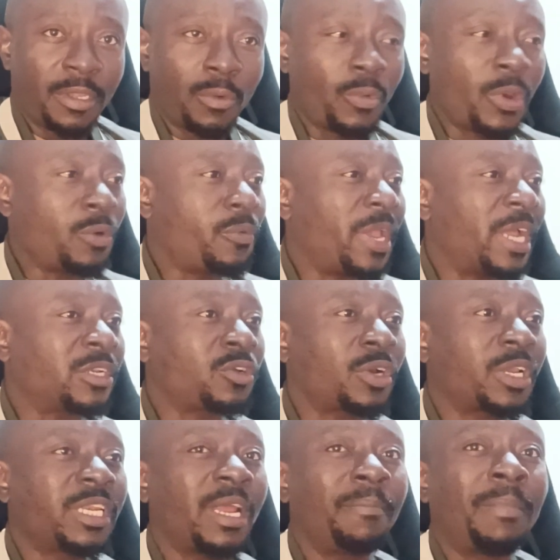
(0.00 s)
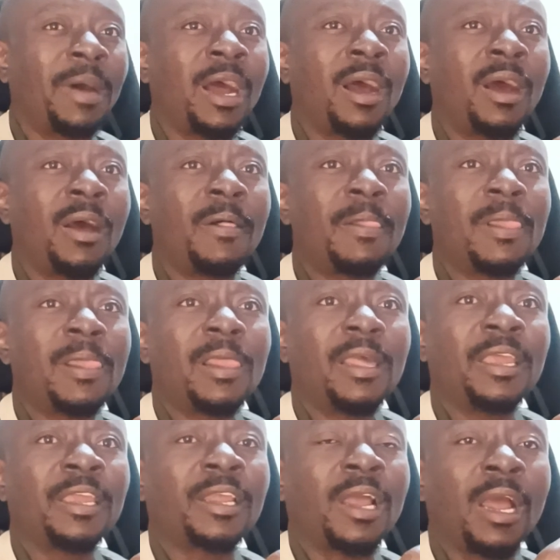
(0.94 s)
When we are talking about
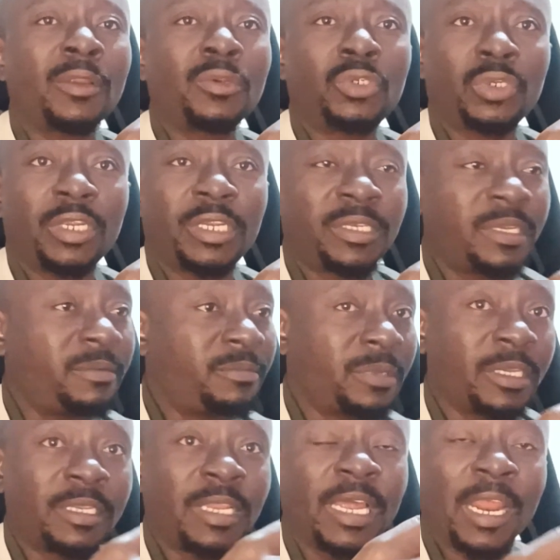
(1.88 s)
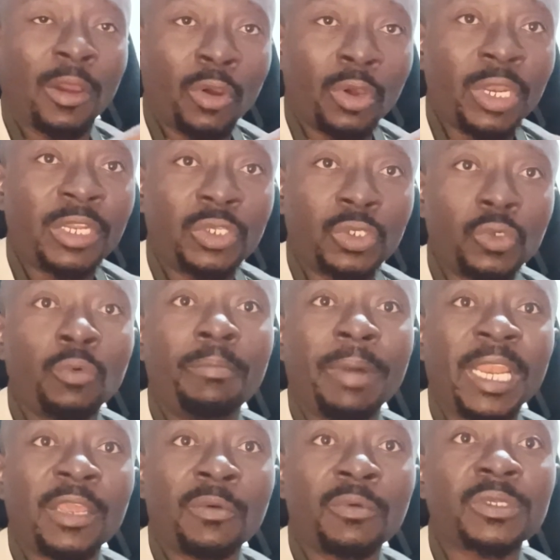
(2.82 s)
a country, there are only two
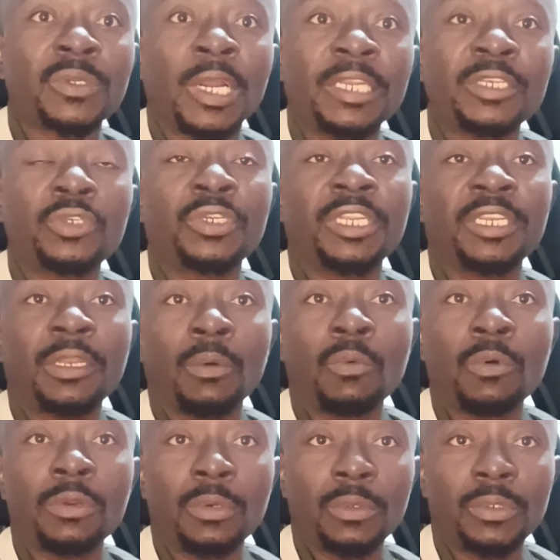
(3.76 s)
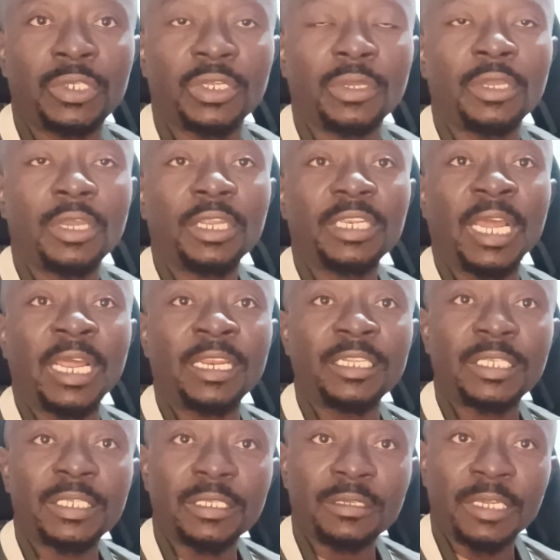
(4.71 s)
bilingual countries in the world. That
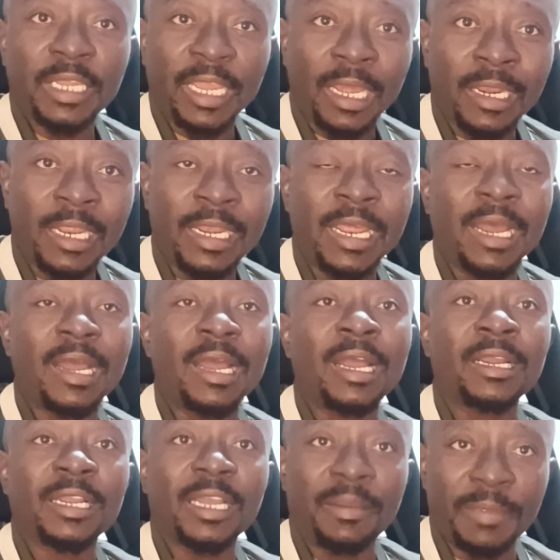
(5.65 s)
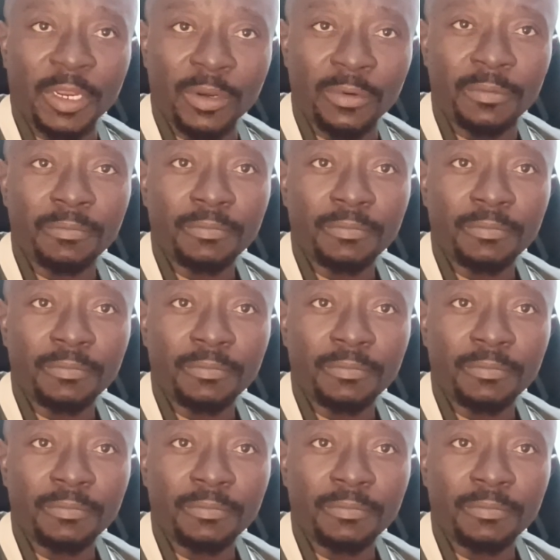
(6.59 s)
is Canada and Cameroon.